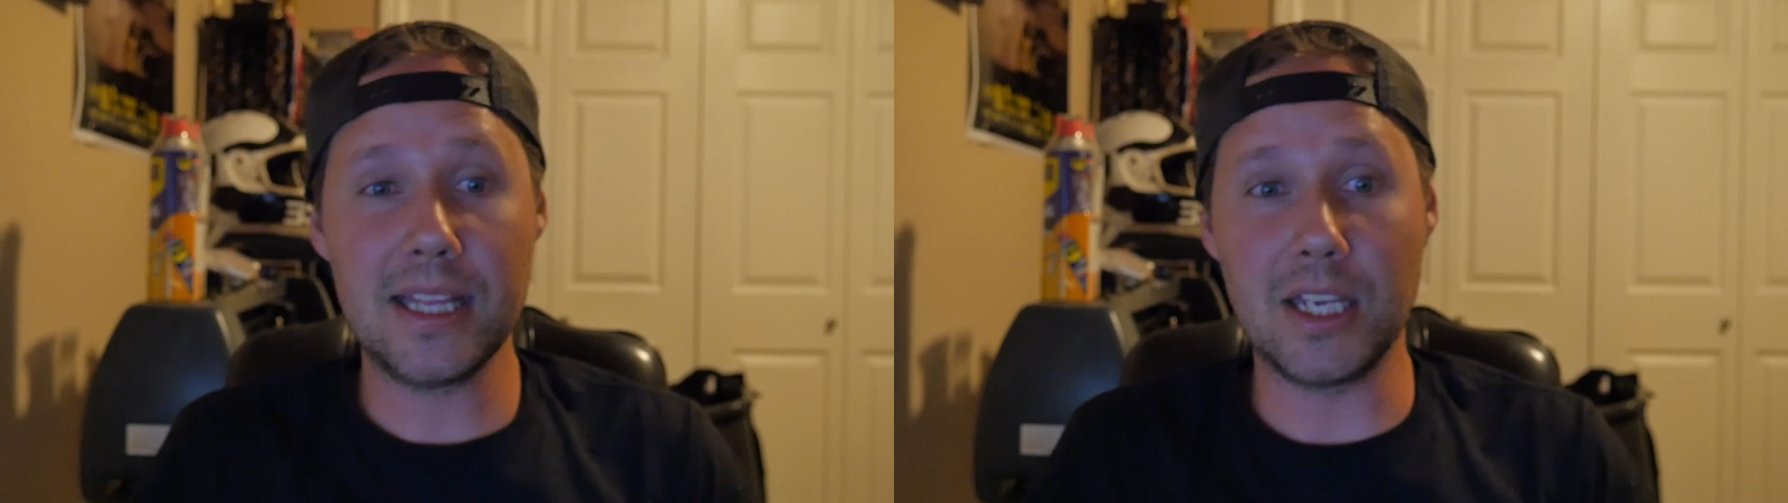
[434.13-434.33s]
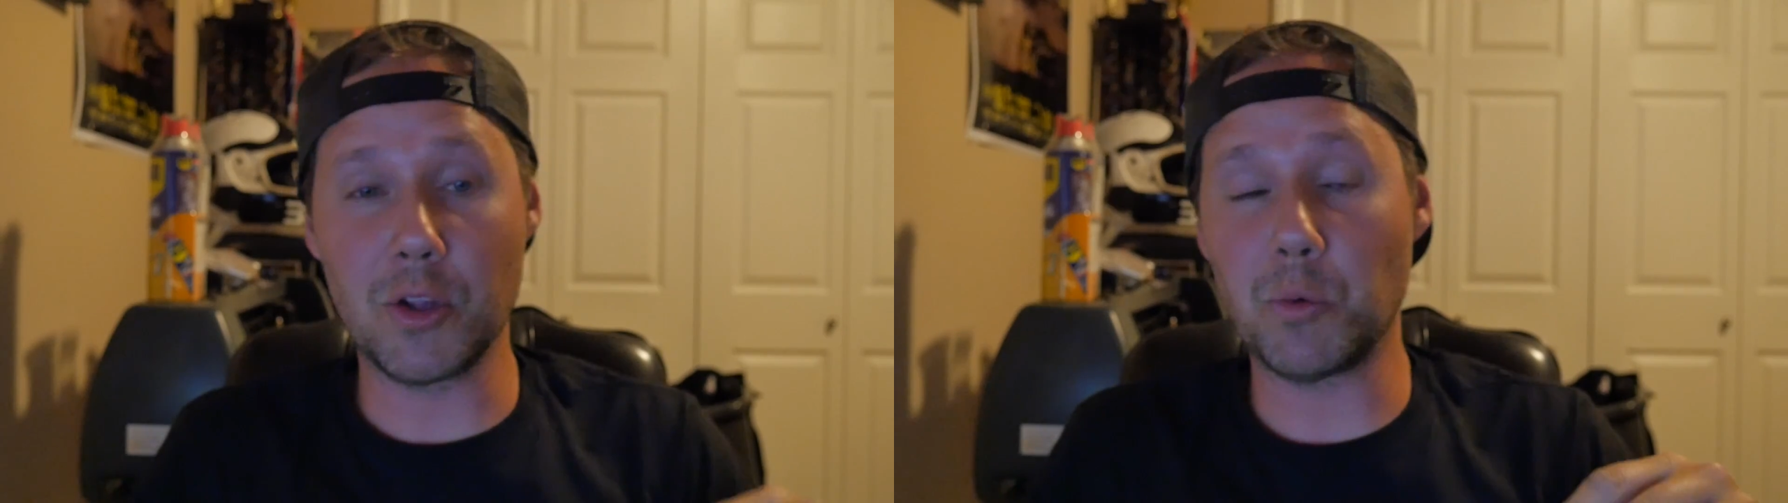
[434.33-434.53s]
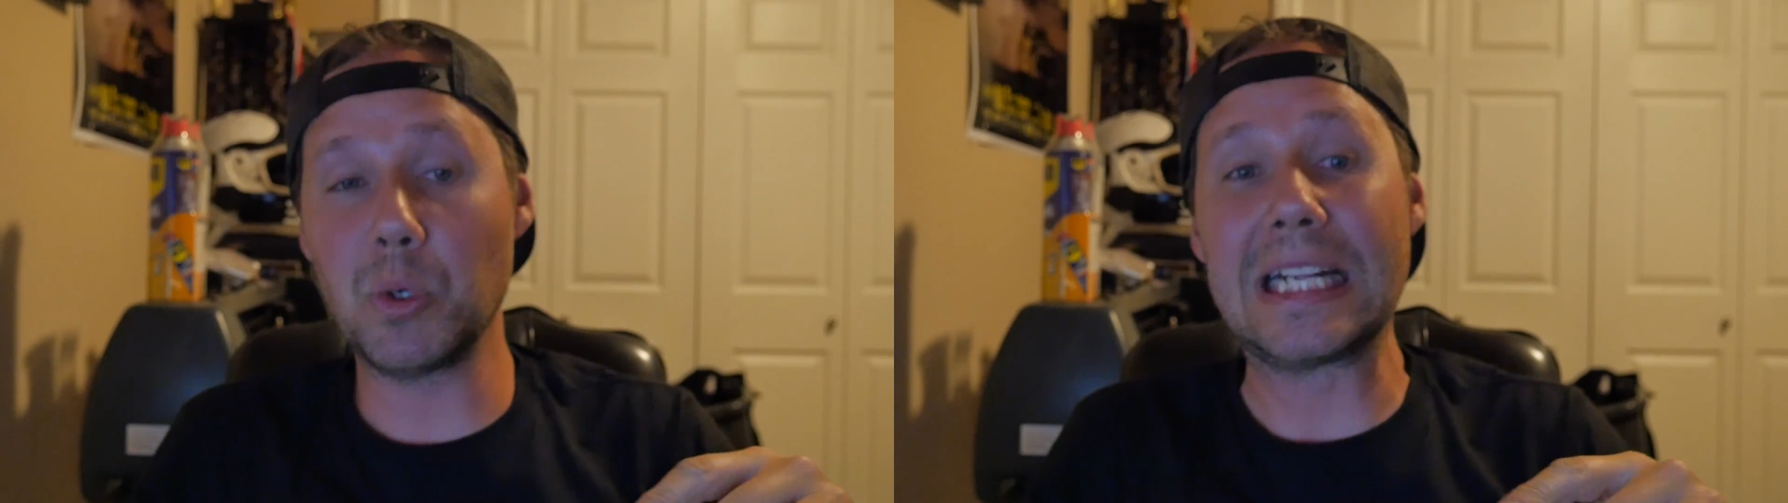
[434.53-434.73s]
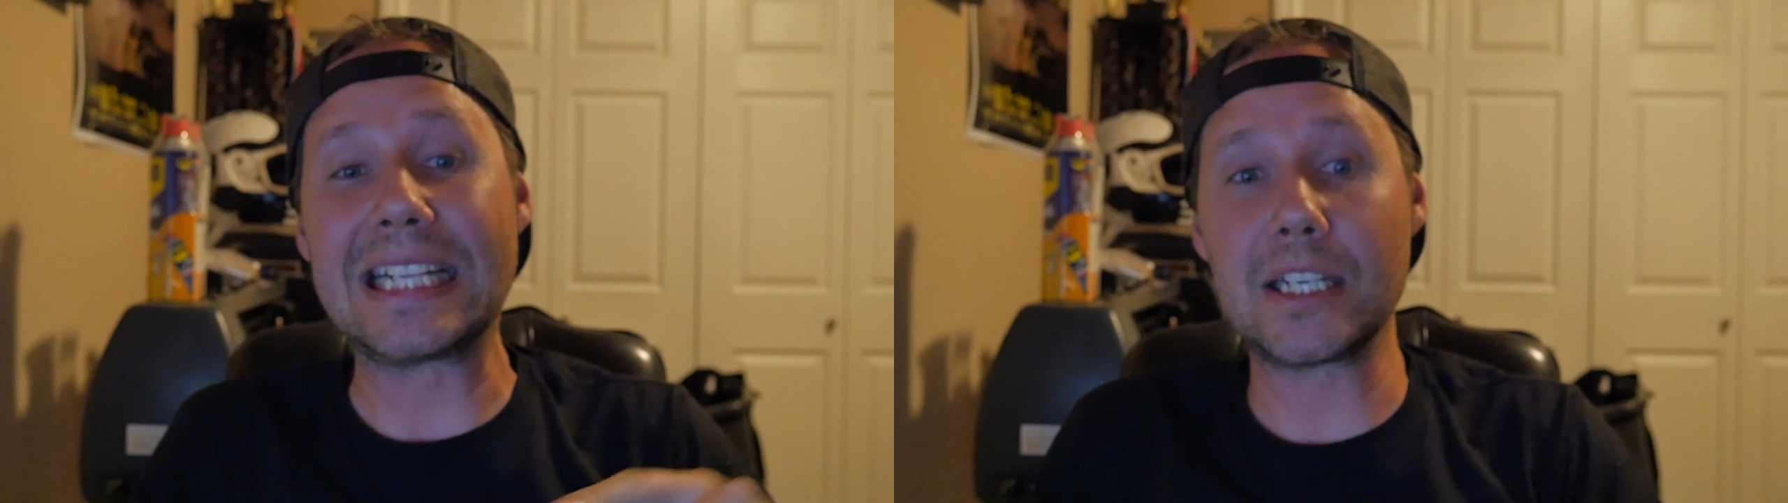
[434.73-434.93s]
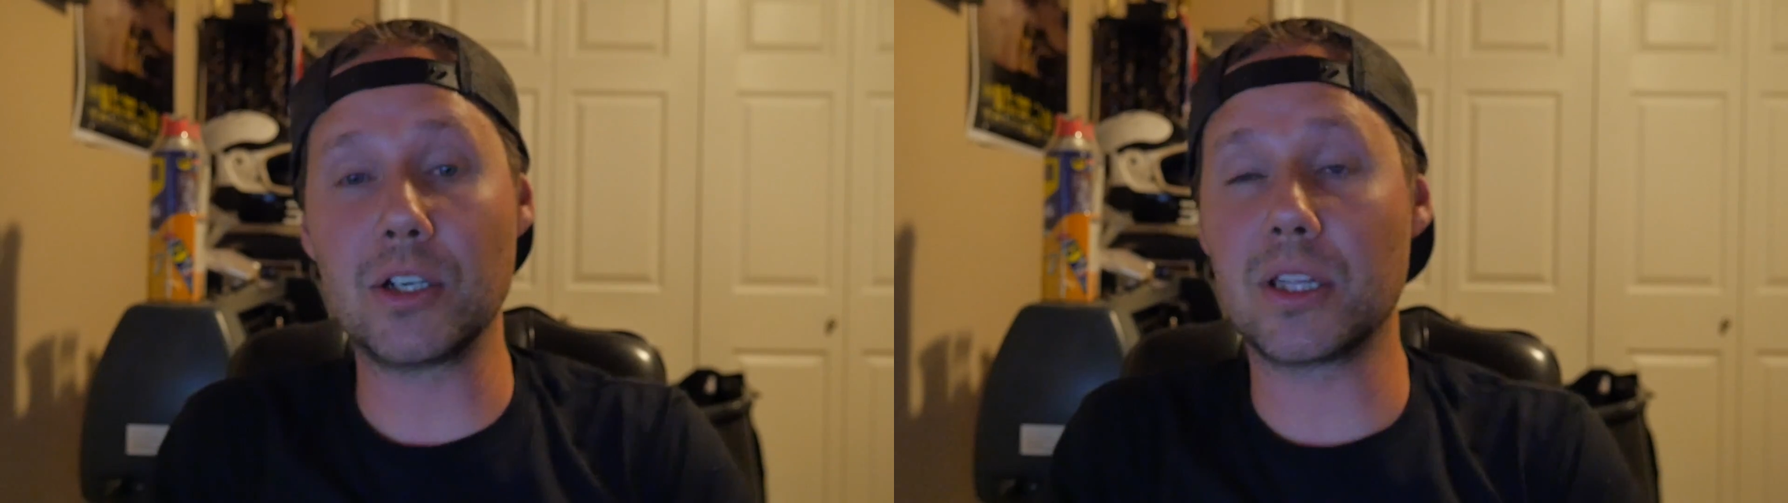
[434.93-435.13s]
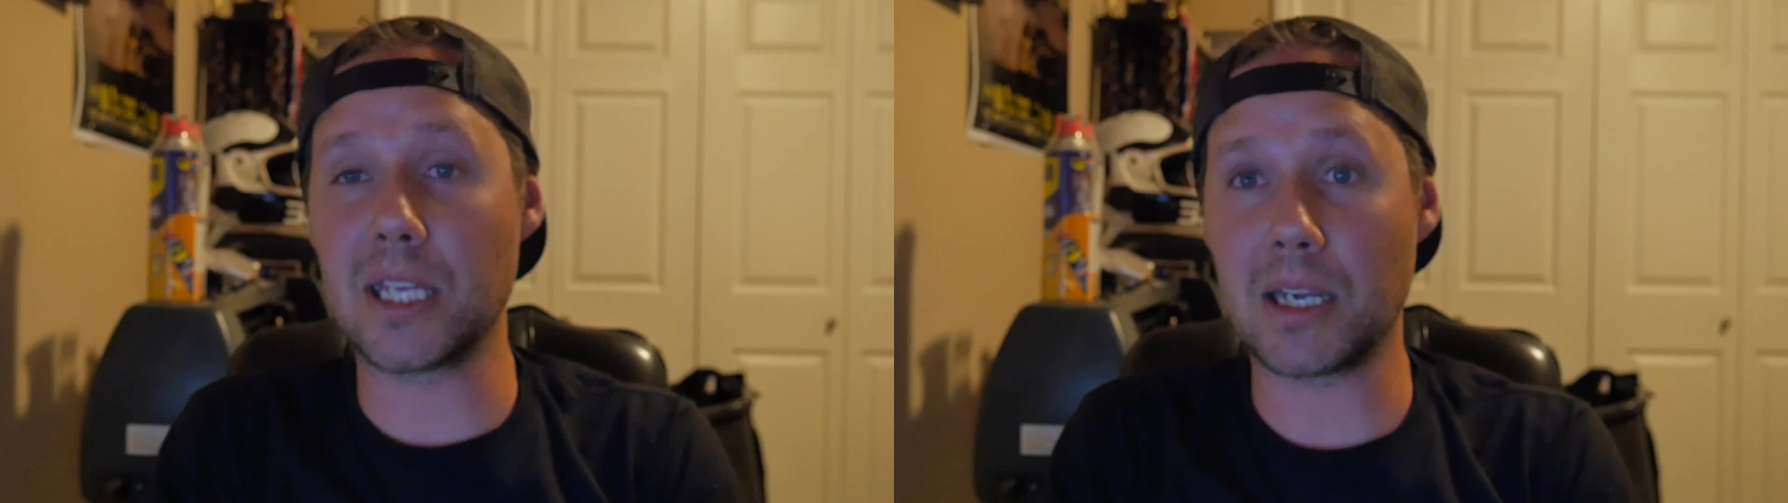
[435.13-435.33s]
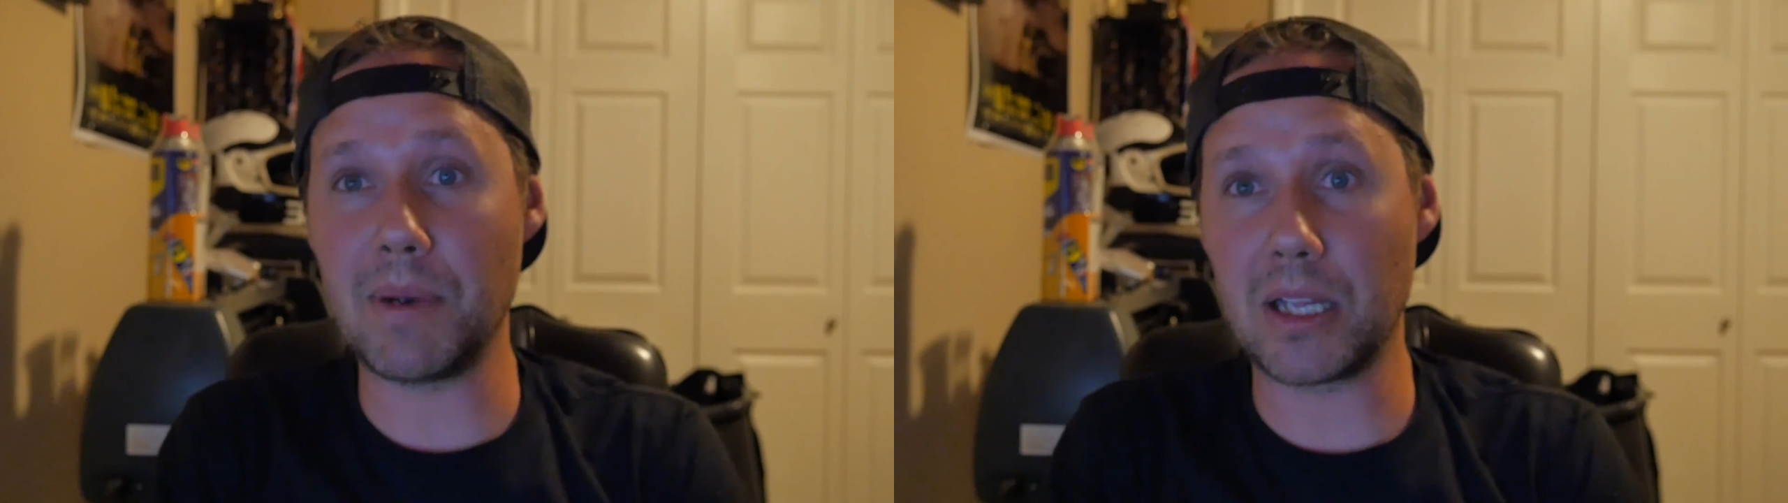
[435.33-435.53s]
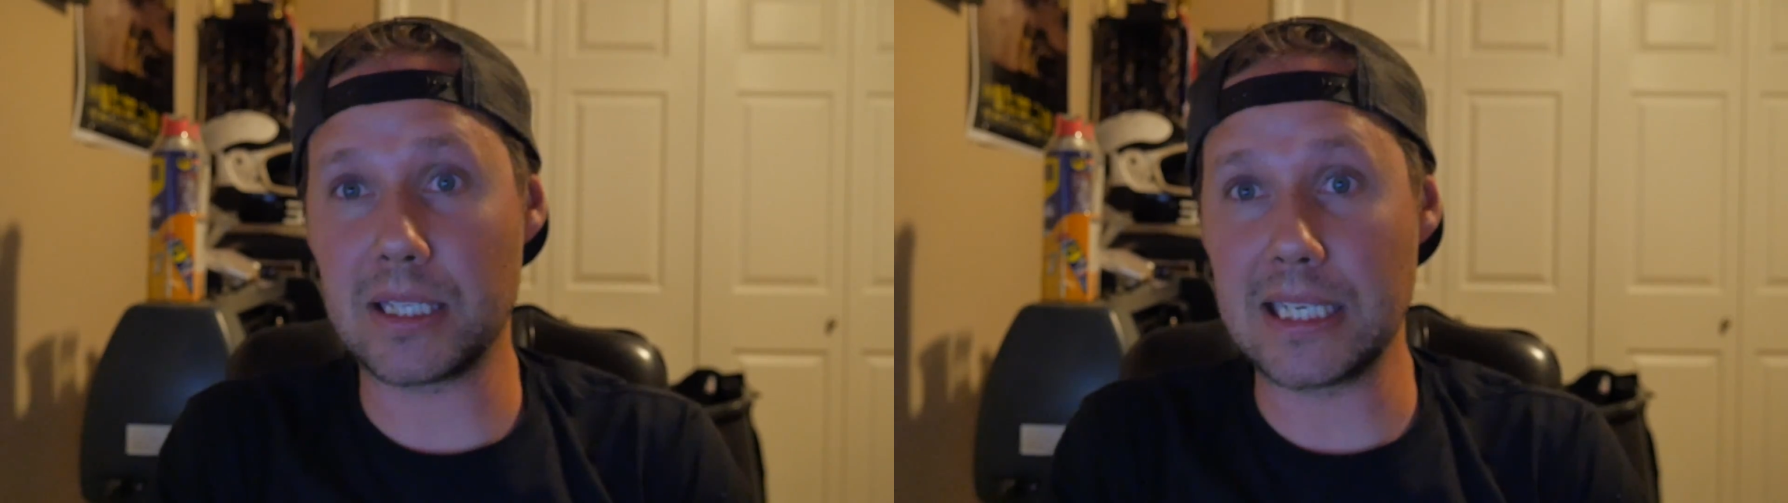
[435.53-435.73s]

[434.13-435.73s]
The other really good thing about